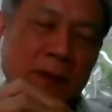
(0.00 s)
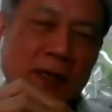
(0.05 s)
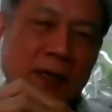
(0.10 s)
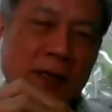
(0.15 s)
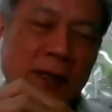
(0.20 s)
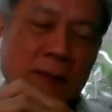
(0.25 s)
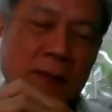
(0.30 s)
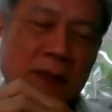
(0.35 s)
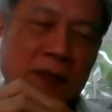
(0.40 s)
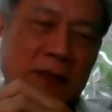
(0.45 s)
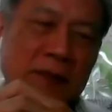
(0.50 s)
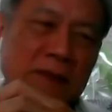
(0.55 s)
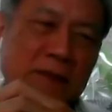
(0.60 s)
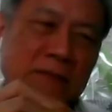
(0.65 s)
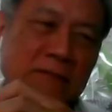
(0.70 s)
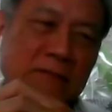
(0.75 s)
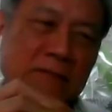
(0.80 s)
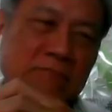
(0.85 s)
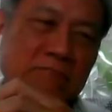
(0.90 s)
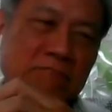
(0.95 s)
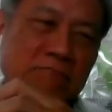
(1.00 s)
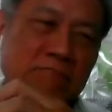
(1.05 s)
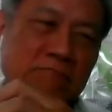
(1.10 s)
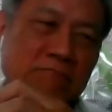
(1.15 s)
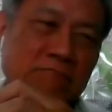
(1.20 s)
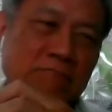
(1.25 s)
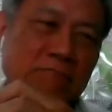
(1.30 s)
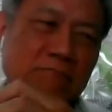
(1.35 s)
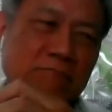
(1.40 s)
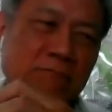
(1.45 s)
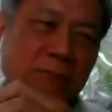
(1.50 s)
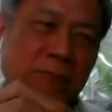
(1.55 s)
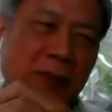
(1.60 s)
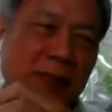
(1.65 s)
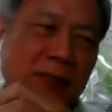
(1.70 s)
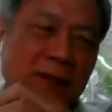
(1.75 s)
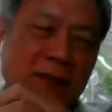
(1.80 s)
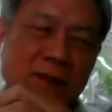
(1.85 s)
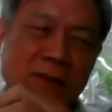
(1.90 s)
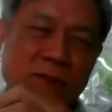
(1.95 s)
I mean,
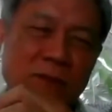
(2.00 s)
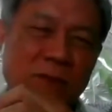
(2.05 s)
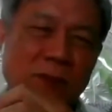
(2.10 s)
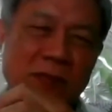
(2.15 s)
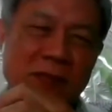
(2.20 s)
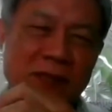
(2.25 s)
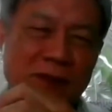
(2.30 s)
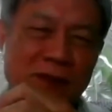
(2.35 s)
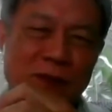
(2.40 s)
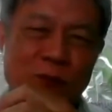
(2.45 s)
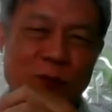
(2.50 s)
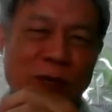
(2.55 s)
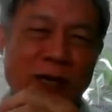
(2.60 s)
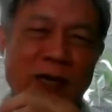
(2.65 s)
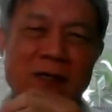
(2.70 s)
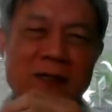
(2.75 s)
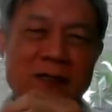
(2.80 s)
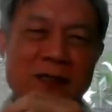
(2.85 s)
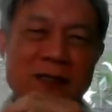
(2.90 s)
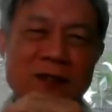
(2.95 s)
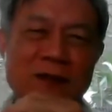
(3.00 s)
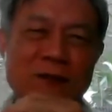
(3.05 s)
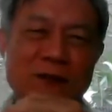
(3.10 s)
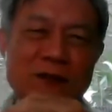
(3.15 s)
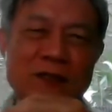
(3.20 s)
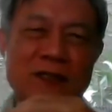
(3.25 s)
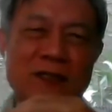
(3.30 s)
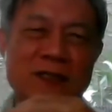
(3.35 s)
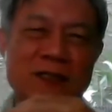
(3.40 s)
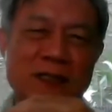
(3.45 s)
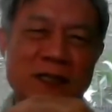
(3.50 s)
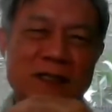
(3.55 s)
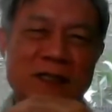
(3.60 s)
but the reality of it is,